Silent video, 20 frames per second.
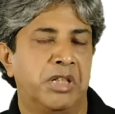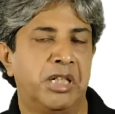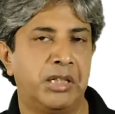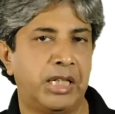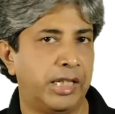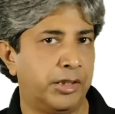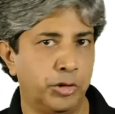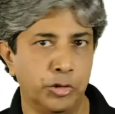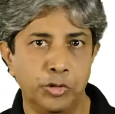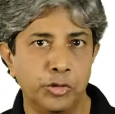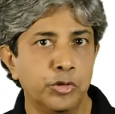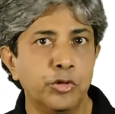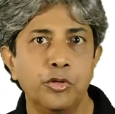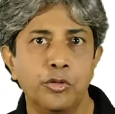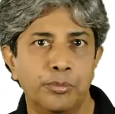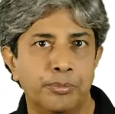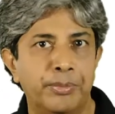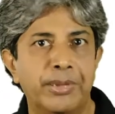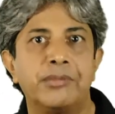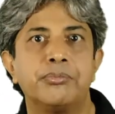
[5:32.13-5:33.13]
I don't
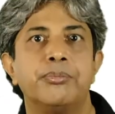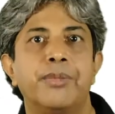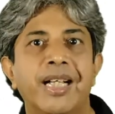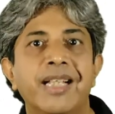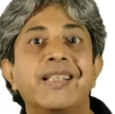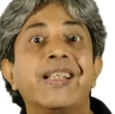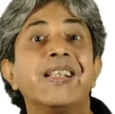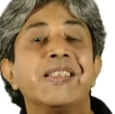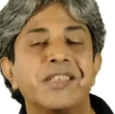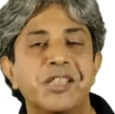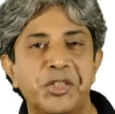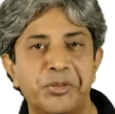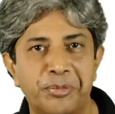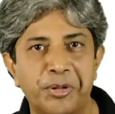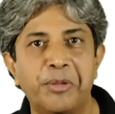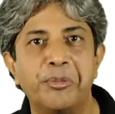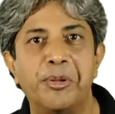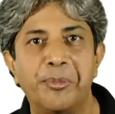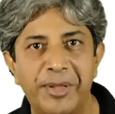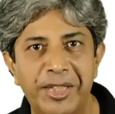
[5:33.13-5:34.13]
know, but my guess is
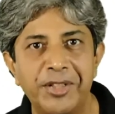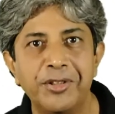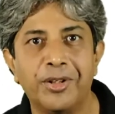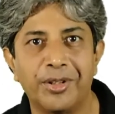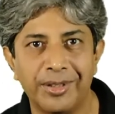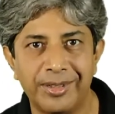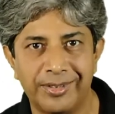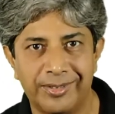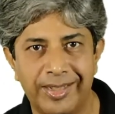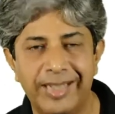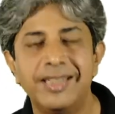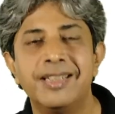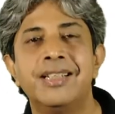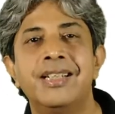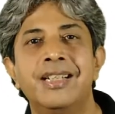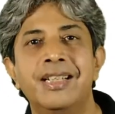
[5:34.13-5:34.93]
probably not, right?